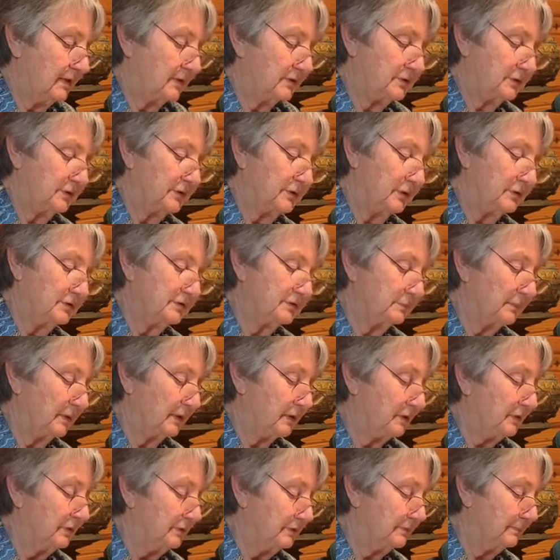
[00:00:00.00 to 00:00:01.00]
to those
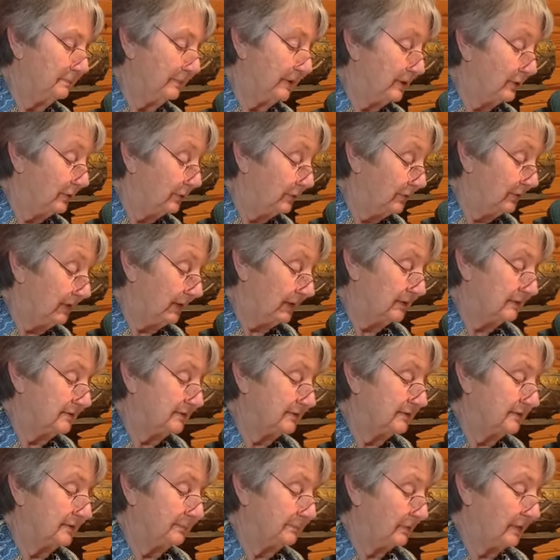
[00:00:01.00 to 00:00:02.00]
bhikkhu,
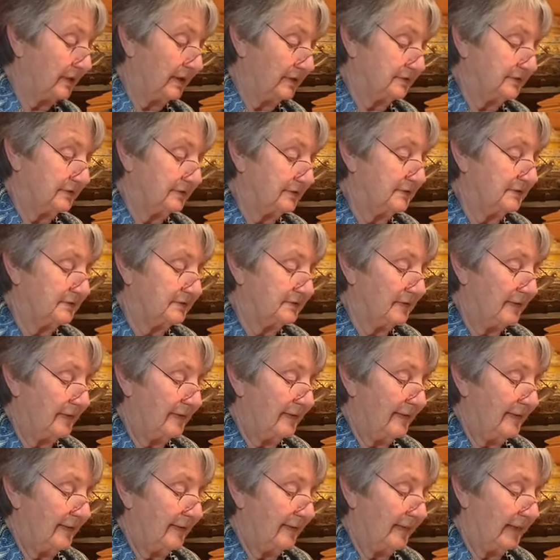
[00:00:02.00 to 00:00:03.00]
bhikkhunis' presence,
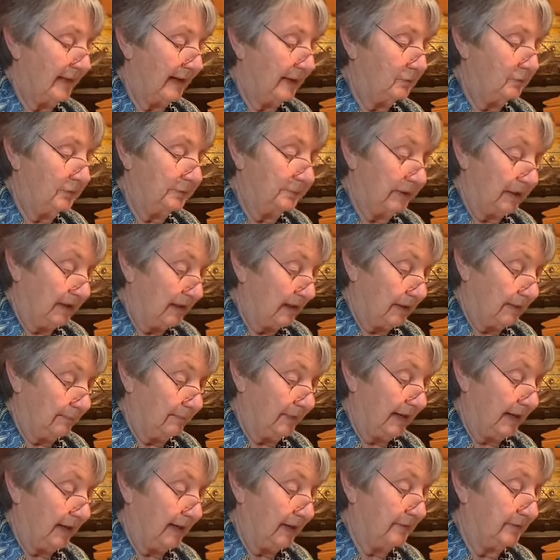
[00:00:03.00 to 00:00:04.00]
they would become
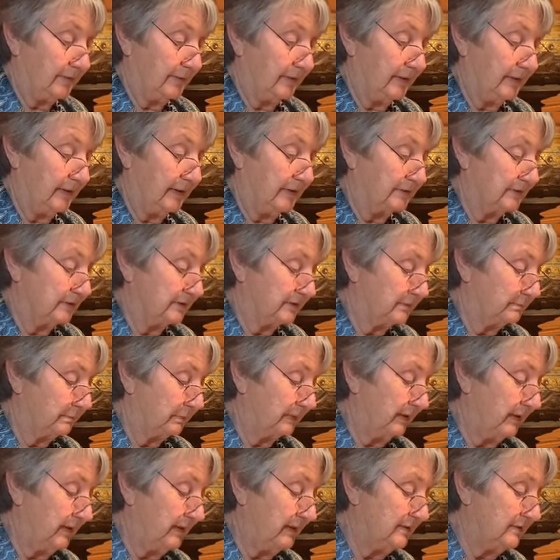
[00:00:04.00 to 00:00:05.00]
angry and
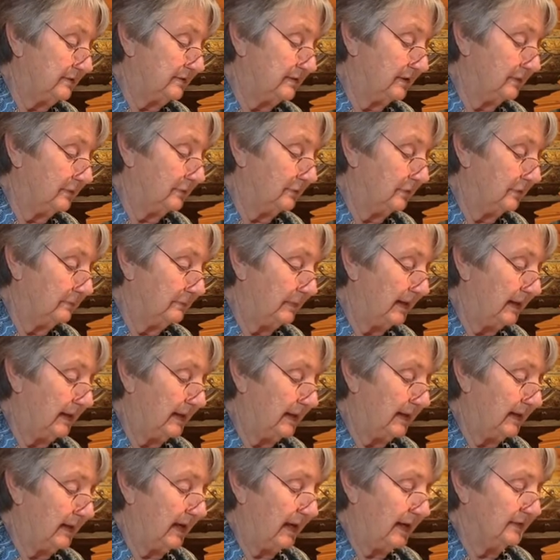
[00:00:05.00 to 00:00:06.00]
displeased and would make
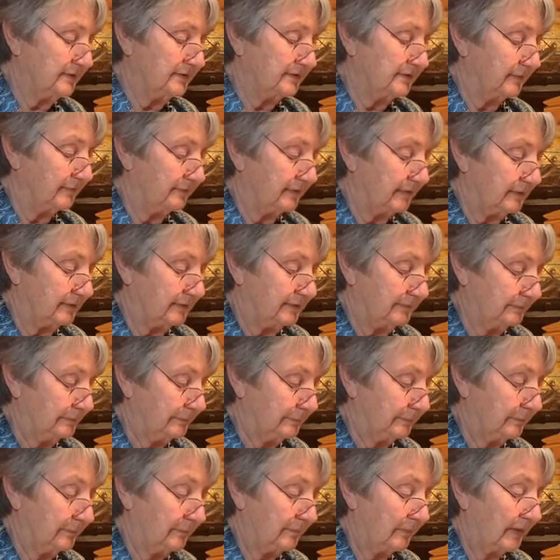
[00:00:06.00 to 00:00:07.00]
a case of it.
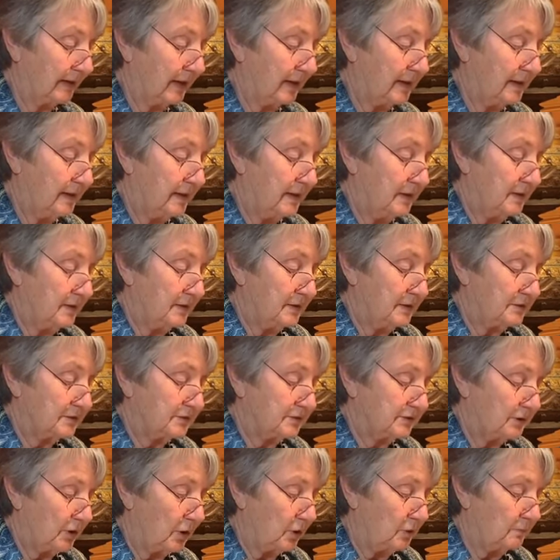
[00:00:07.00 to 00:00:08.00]

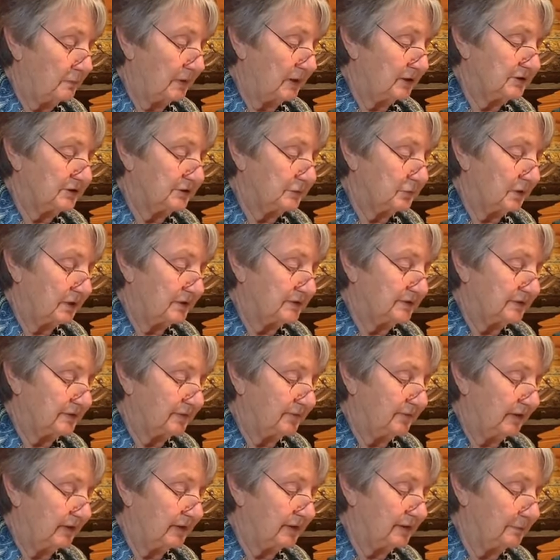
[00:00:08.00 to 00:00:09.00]
So much was the
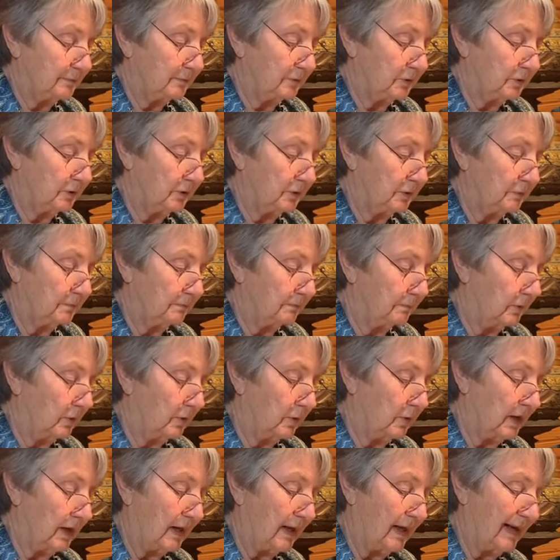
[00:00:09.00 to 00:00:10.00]
Venerable
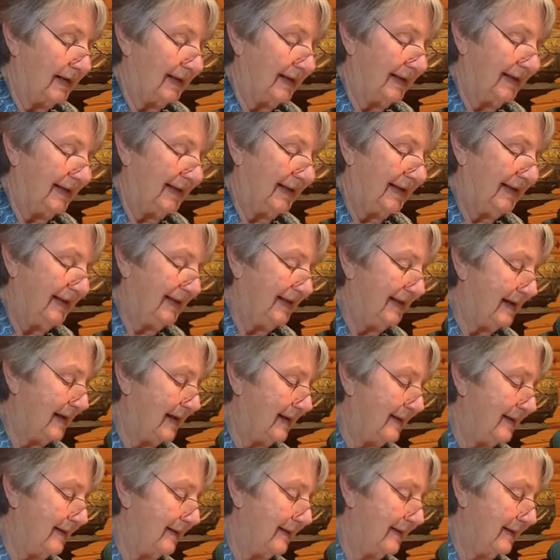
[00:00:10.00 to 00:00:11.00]

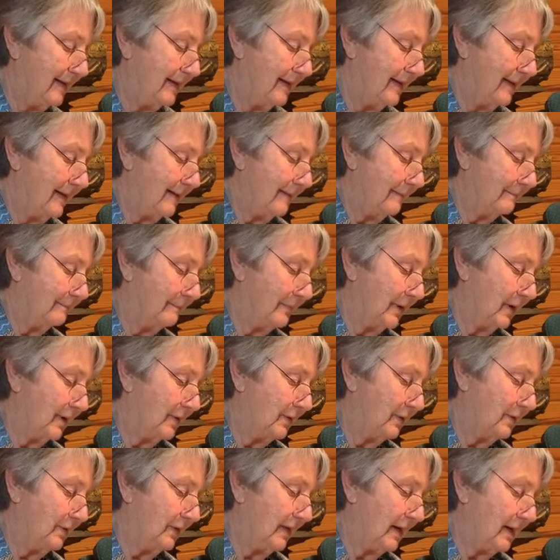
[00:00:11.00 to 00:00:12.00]
Mohiya
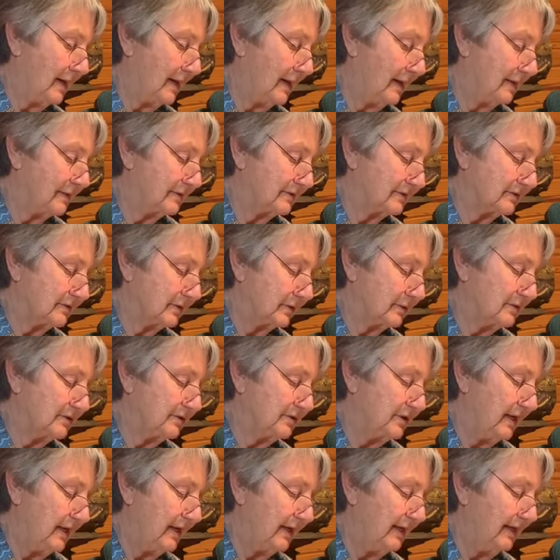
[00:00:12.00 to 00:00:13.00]
Paguna
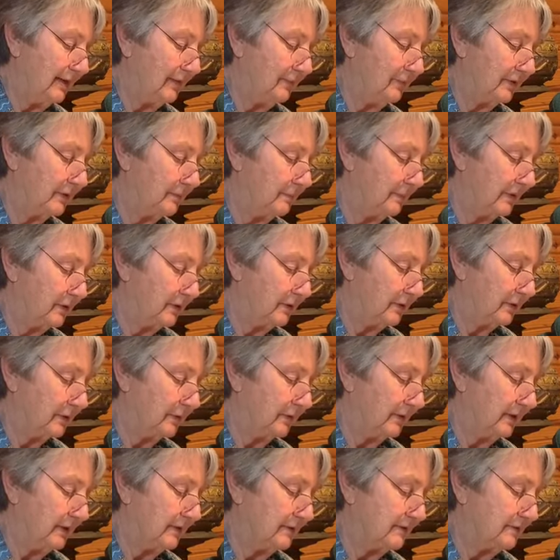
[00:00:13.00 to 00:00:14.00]
associating with
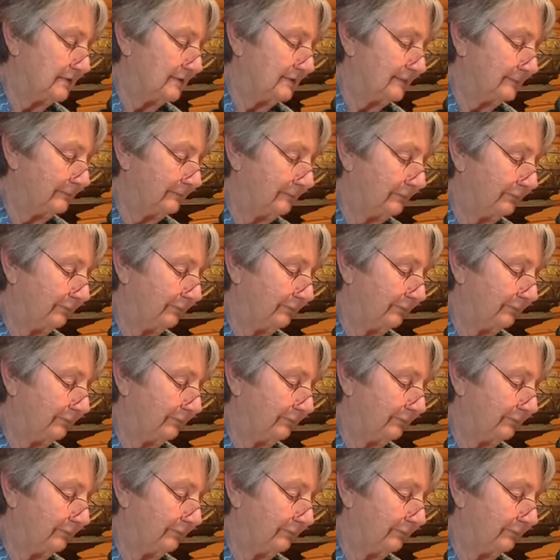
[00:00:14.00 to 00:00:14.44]
bhikkhunis.